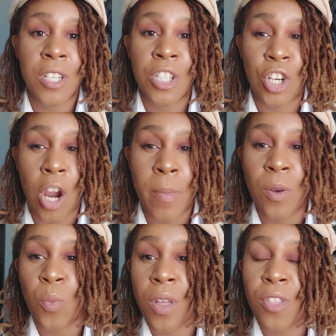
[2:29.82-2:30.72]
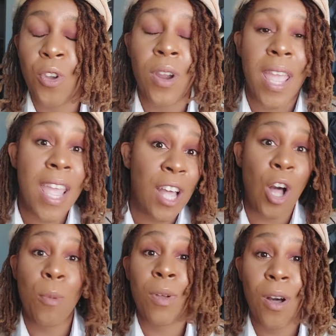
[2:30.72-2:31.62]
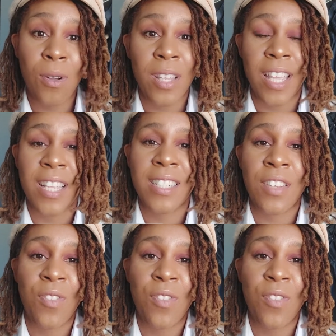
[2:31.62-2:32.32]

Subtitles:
to determine what your income goal is.